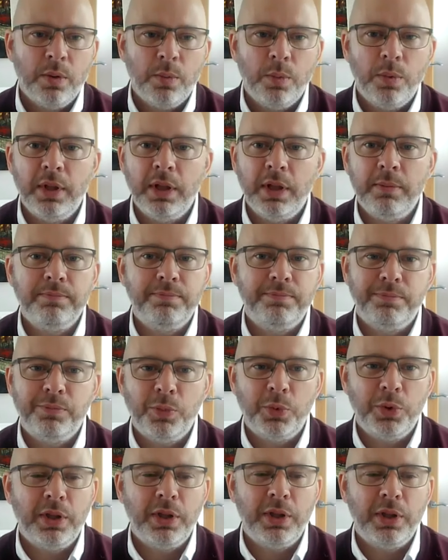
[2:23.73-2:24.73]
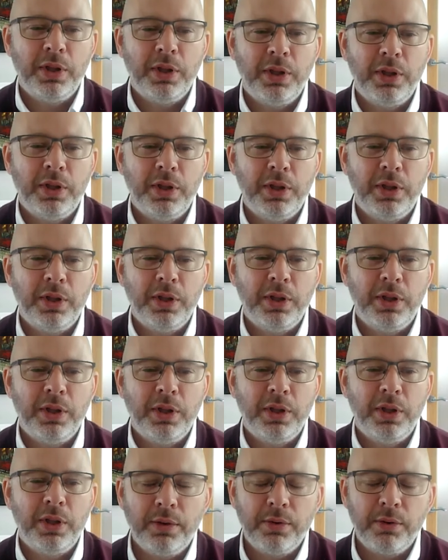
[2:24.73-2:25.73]
within all the
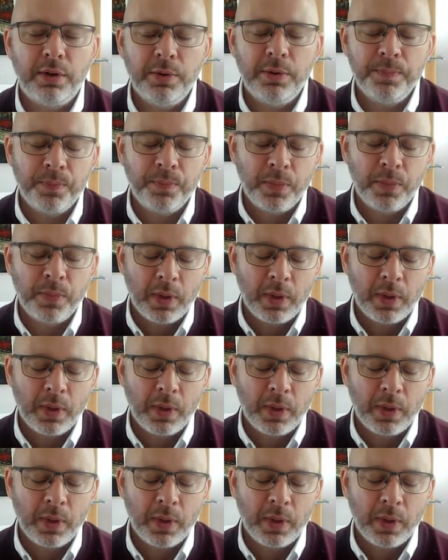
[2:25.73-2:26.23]
way through.